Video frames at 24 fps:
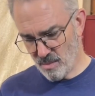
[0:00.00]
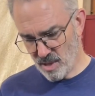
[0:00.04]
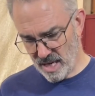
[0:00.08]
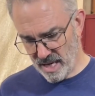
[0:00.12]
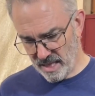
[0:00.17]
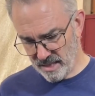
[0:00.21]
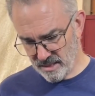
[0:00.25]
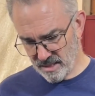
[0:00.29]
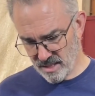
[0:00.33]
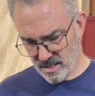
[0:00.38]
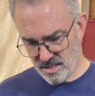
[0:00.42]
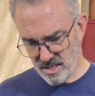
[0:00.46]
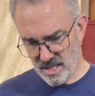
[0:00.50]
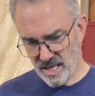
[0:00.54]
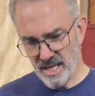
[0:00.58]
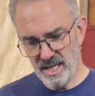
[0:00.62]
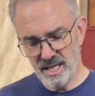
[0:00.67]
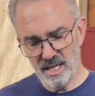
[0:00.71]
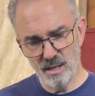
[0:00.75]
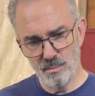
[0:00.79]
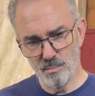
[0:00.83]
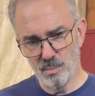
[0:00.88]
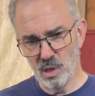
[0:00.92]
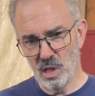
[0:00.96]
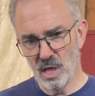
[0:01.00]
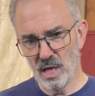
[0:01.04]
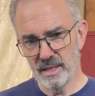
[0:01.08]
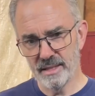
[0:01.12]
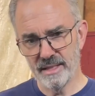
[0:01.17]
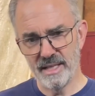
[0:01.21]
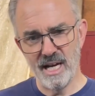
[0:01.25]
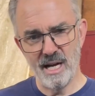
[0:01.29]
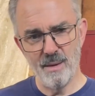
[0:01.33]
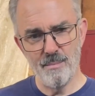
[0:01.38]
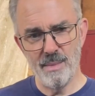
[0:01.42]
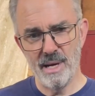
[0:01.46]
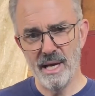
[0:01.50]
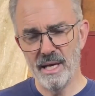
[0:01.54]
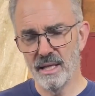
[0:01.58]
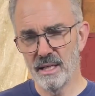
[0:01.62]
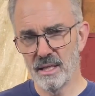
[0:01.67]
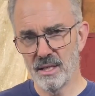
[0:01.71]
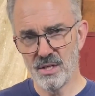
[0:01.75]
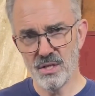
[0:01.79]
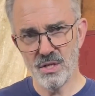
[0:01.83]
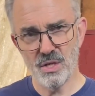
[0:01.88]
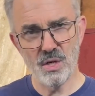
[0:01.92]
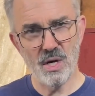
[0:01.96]
I had this set in a block that I made out
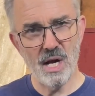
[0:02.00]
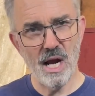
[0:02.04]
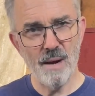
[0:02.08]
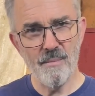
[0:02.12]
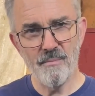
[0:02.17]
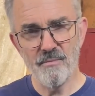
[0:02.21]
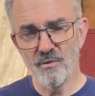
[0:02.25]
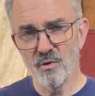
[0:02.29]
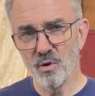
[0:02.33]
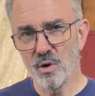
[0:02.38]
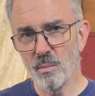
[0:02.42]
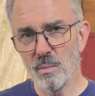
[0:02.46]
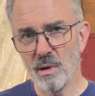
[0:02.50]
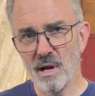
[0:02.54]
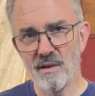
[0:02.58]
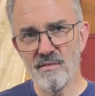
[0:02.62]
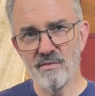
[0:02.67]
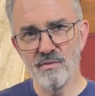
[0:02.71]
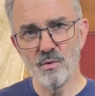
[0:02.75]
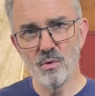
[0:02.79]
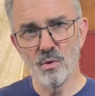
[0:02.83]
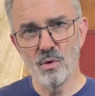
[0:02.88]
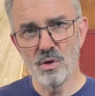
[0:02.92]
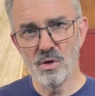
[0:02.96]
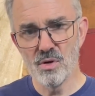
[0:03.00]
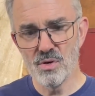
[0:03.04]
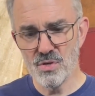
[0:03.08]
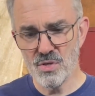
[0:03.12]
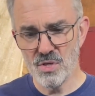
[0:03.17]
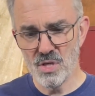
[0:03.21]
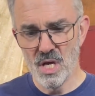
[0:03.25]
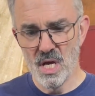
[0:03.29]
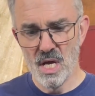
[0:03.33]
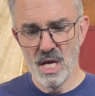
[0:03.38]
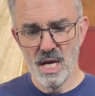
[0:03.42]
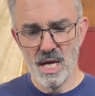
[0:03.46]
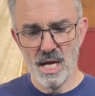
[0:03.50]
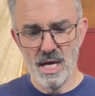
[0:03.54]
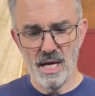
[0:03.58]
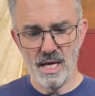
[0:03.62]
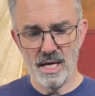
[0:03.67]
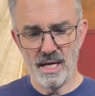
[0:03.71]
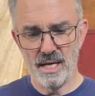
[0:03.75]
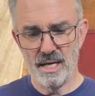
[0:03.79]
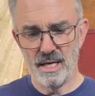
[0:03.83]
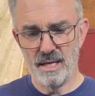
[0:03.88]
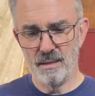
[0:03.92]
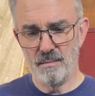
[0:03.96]
of scrap 4x4s,
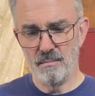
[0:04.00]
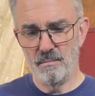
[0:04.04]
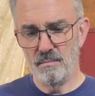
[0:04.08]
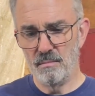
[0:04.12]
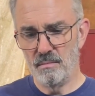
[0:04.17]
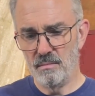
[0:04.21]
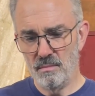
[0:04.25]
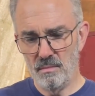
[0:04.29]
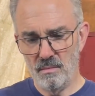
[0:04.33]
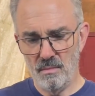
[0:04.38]
and